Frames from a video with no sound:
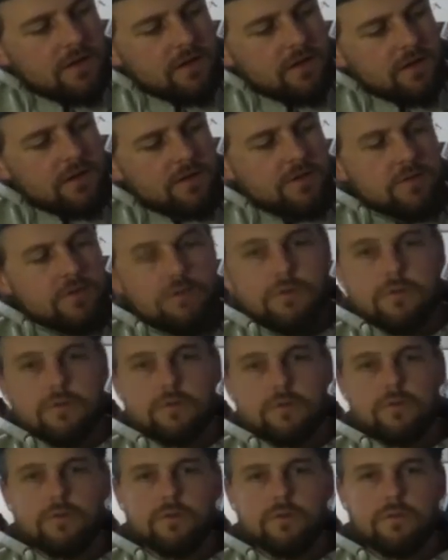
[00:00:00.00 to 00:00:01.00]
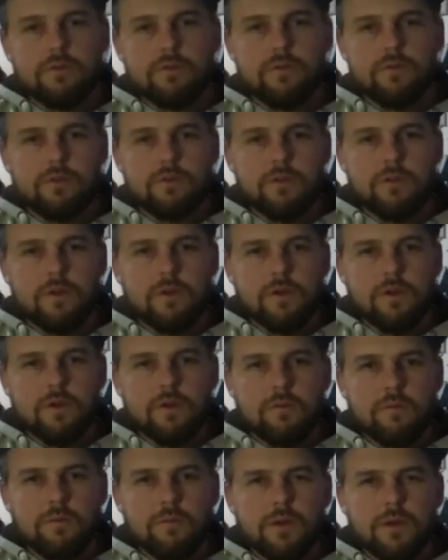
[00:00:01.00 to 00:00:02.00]
to
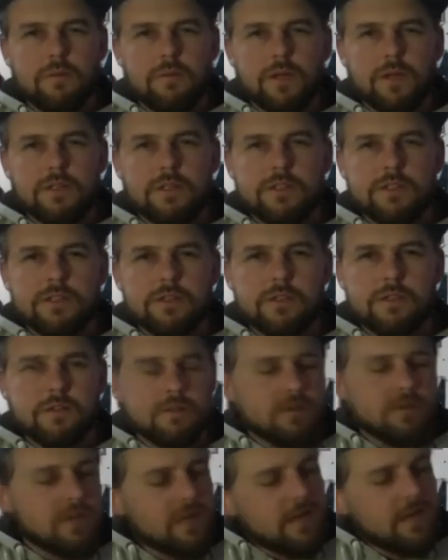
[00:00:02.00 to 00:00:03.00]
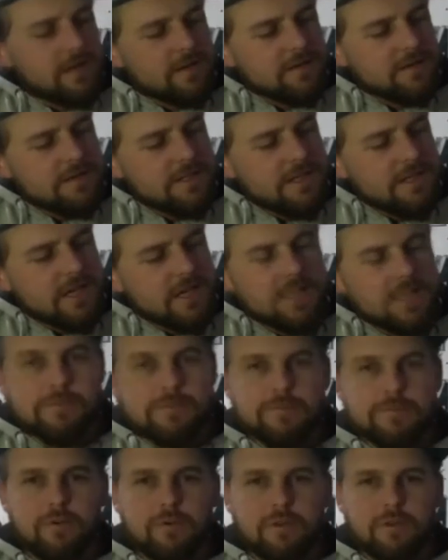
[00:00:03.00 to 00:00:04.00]
pretty much just
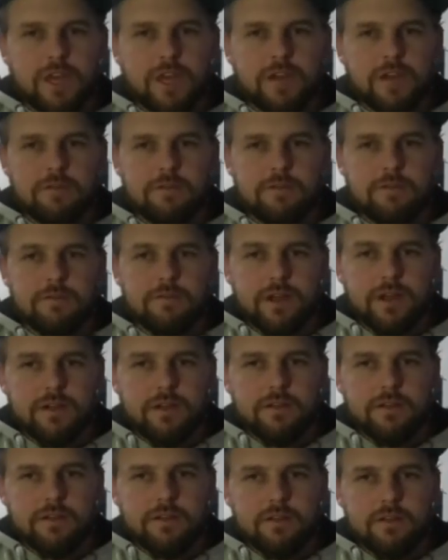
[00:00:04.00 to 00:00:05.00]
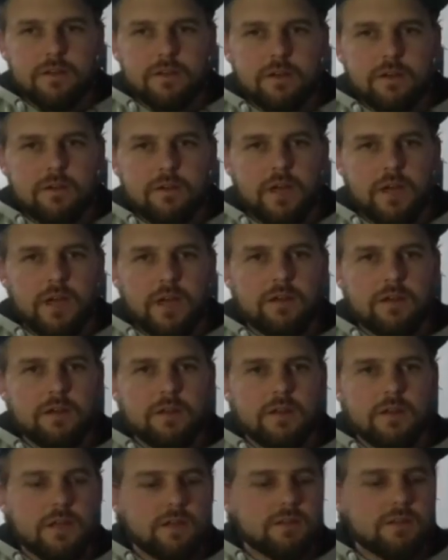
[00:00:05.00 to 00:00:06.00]
before the end of the fret. Okay,
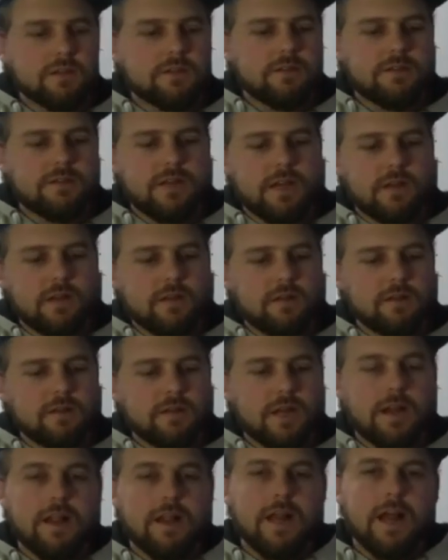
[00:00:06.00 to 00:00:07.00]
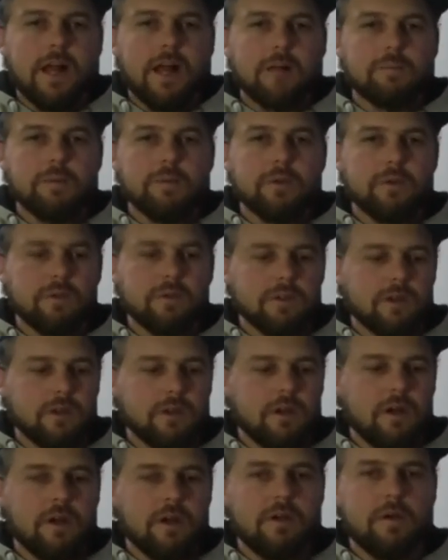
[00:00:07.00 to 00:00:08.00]
so that'll help you in the
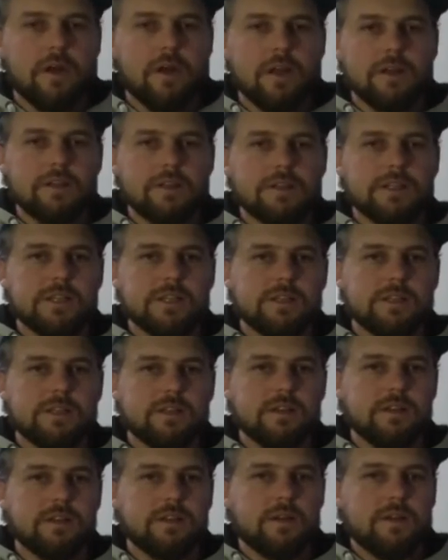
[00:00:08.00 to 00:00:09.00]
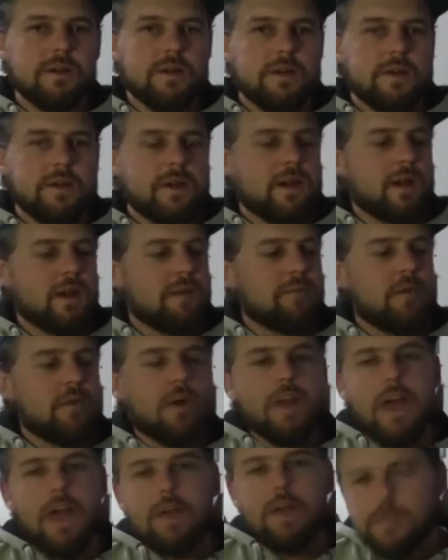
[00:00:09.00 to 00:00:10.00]
long run in just not
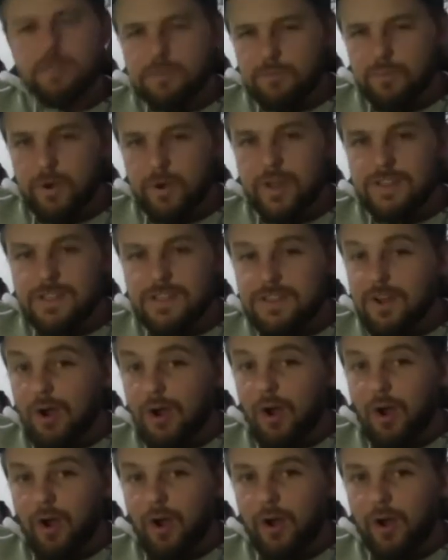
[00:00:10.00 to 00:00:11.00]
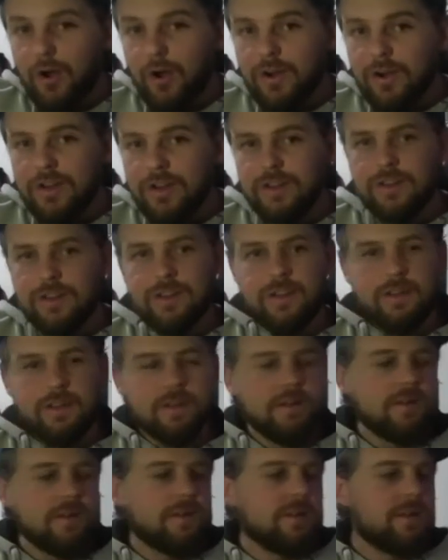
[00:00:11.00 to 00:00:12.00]
having to press as hard,
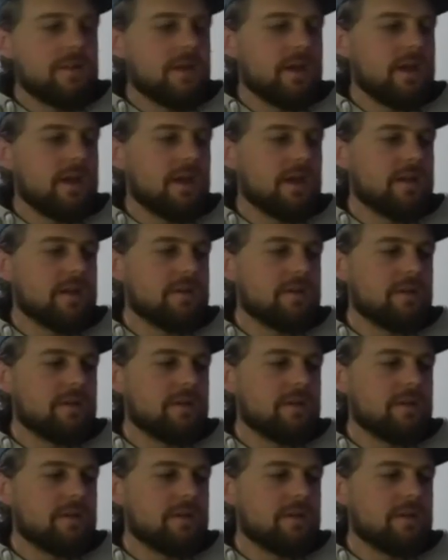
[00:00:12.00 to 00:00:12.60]
and